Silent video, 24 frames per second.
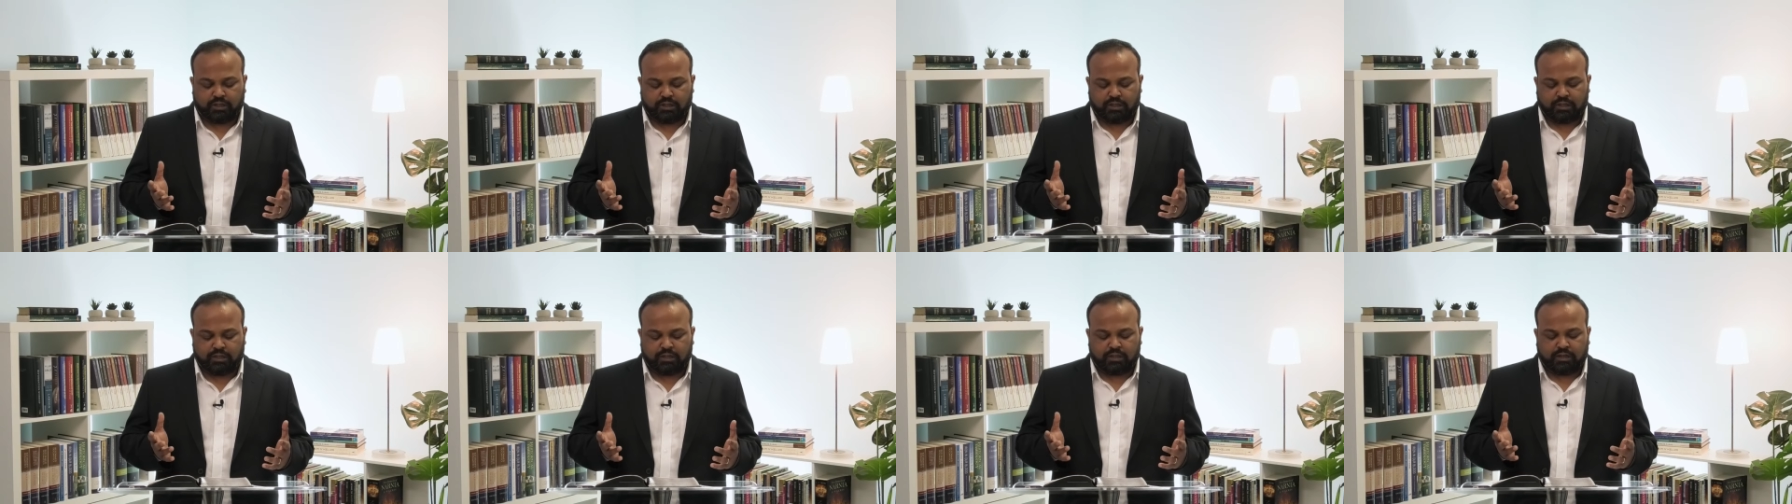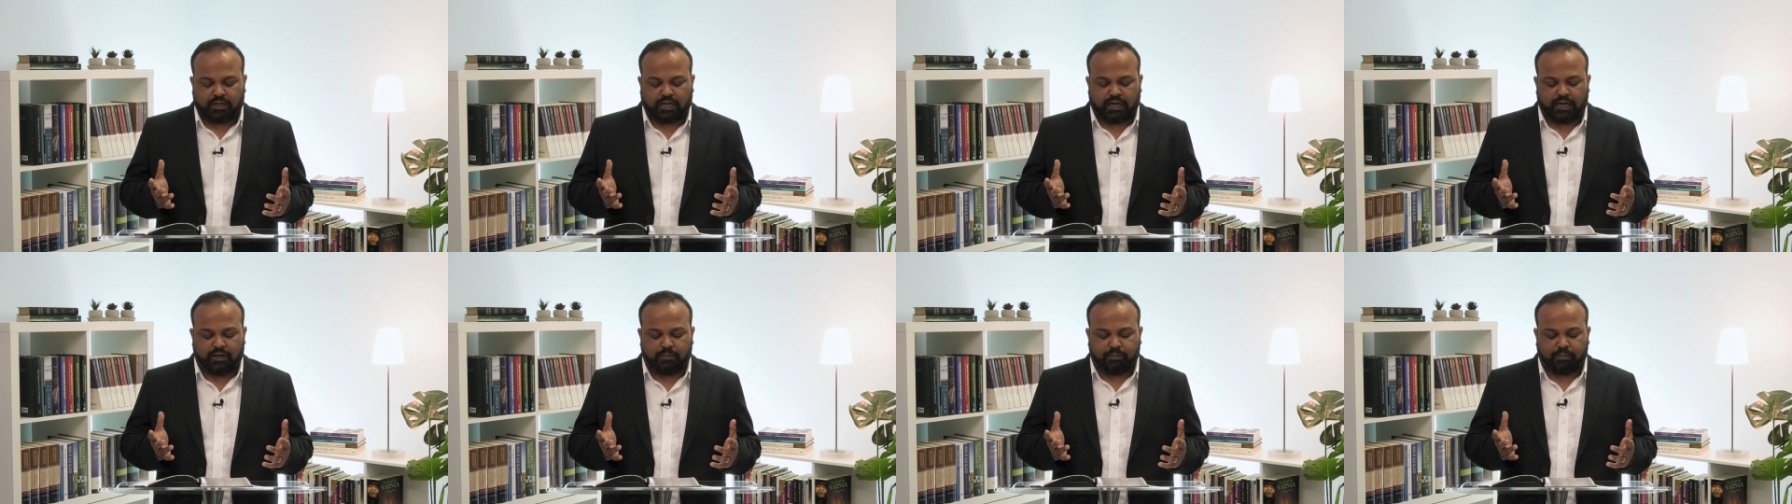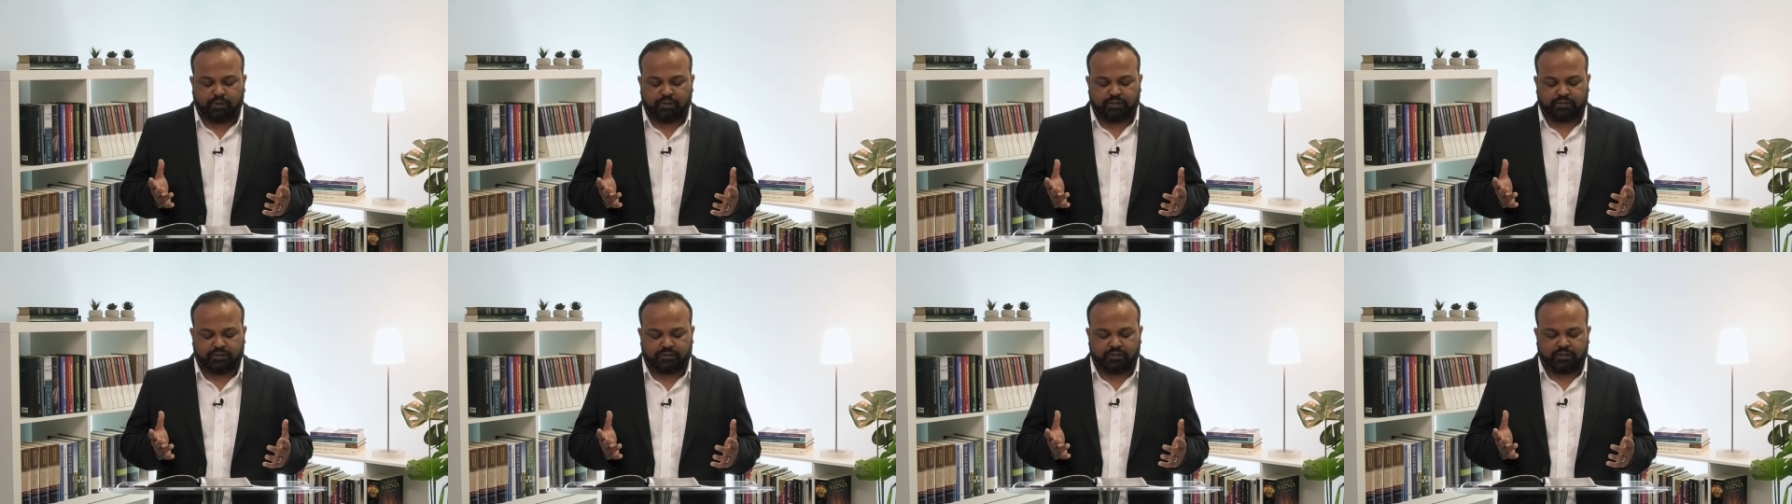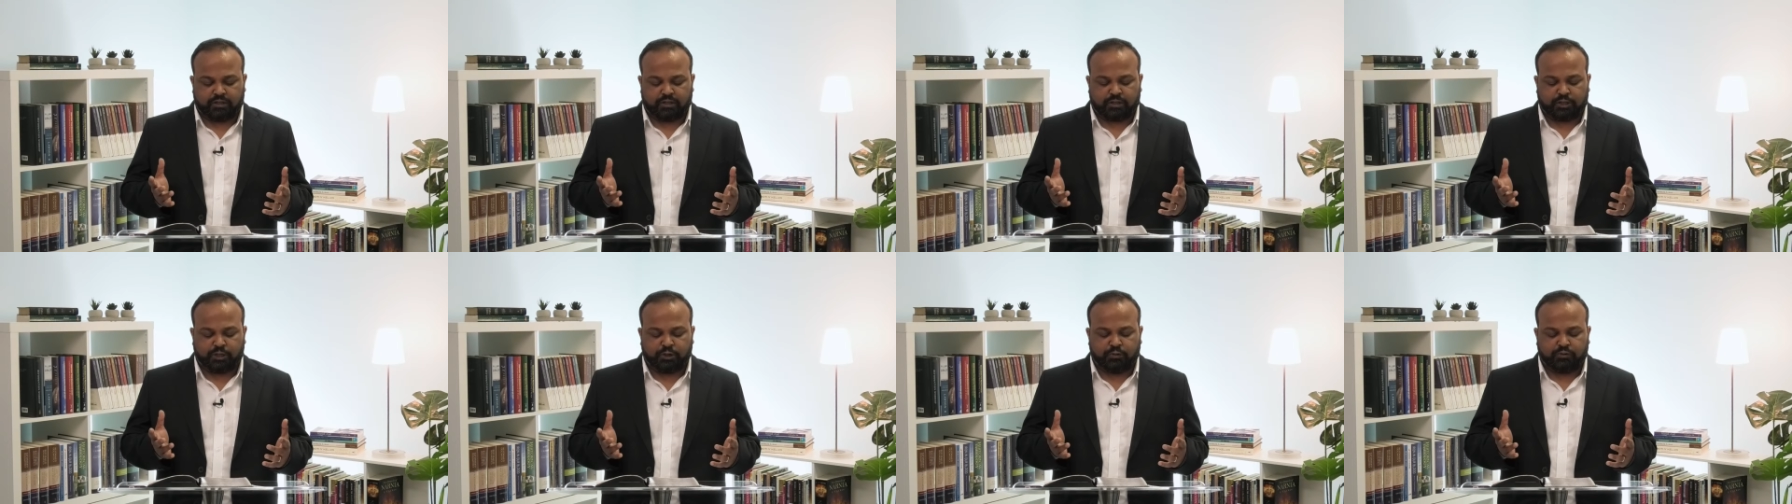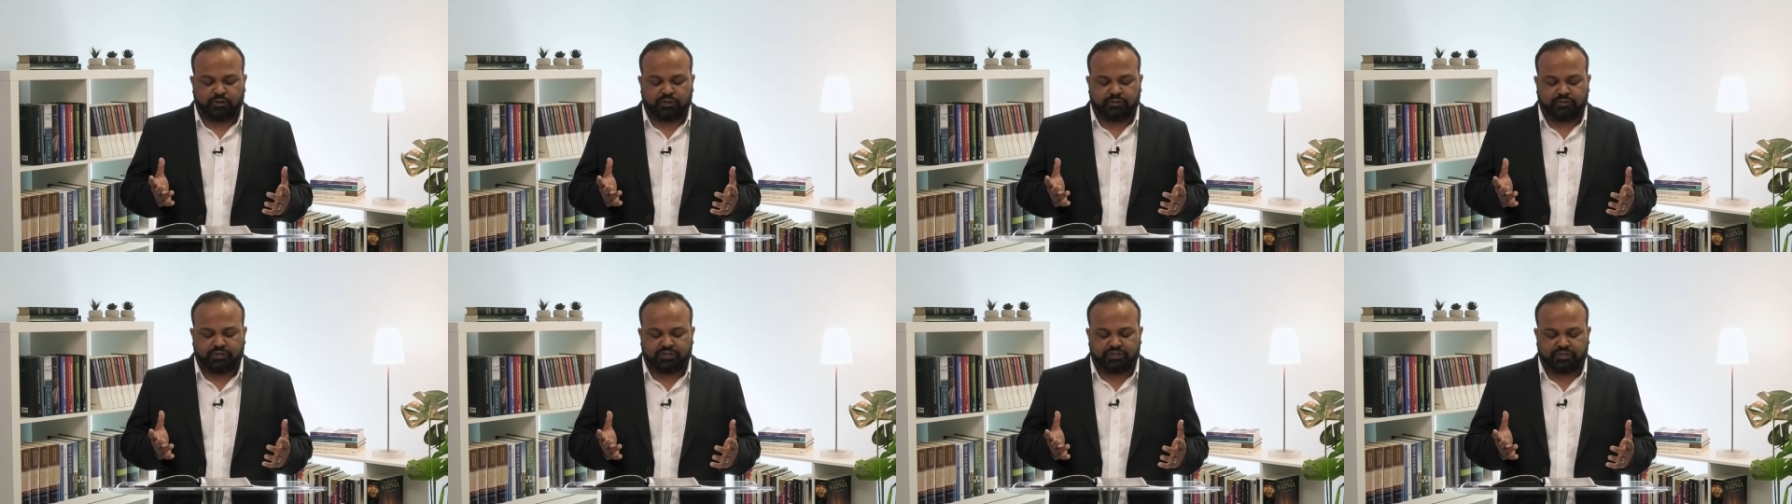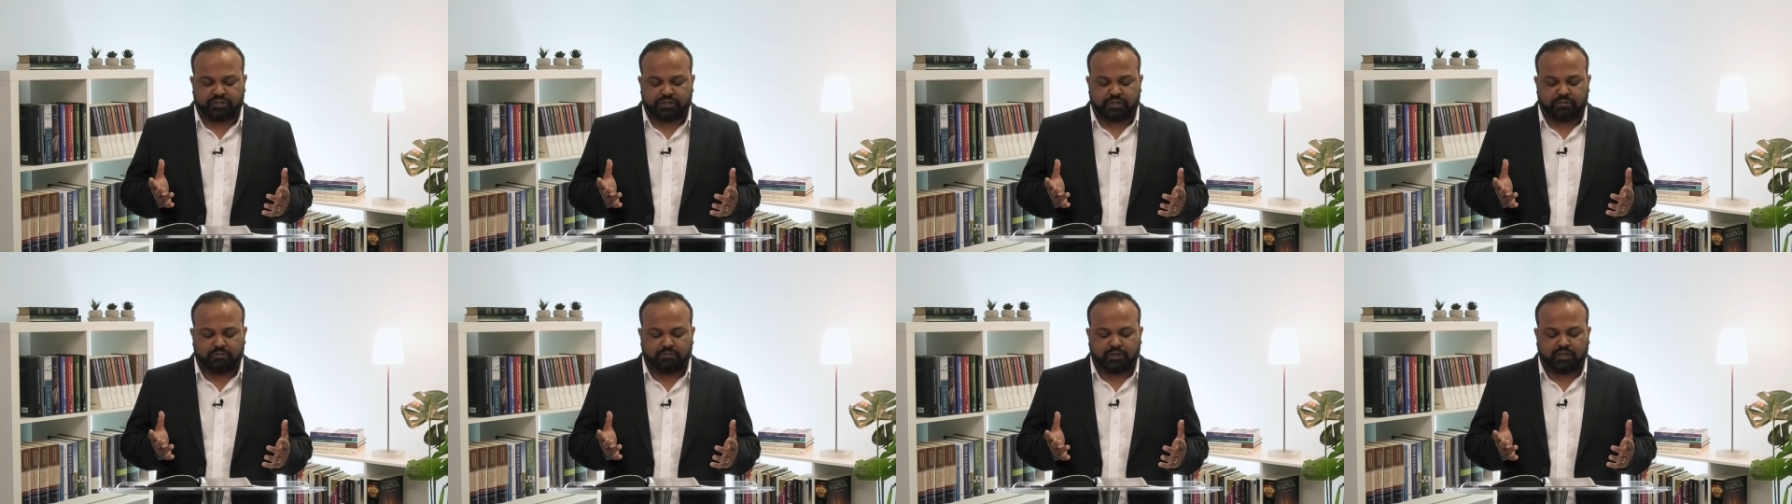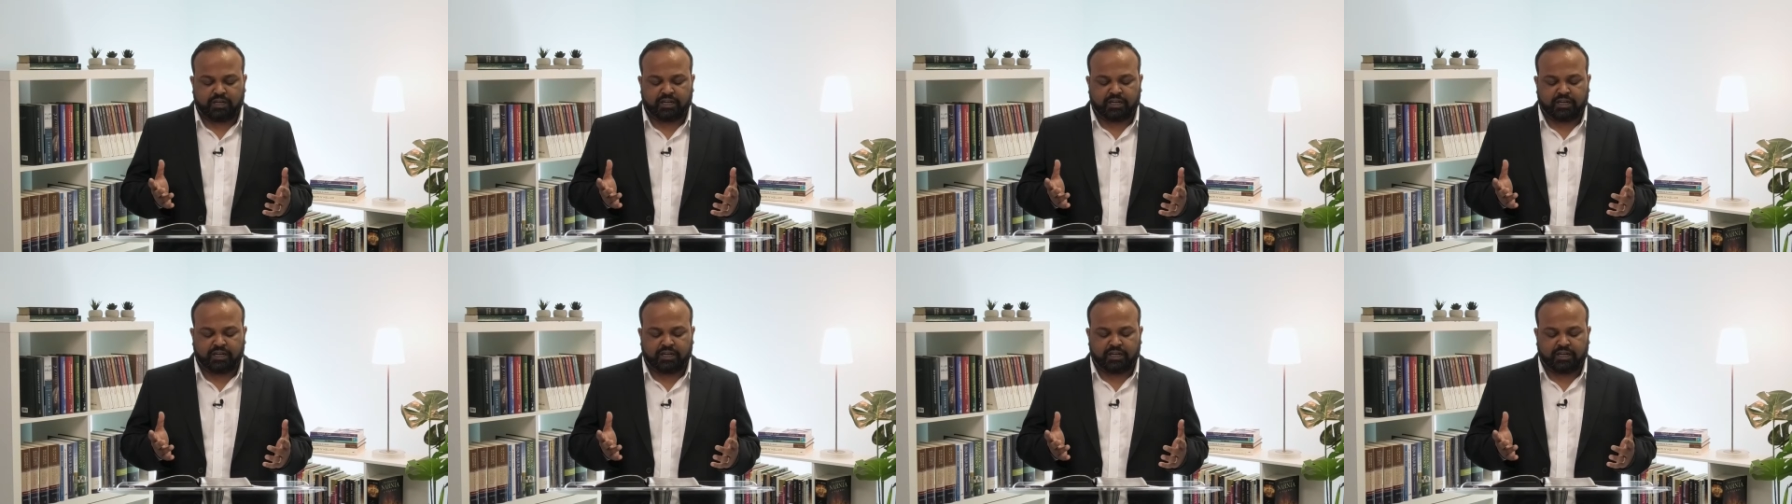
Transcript: uh, help us and uh, give us wisdom,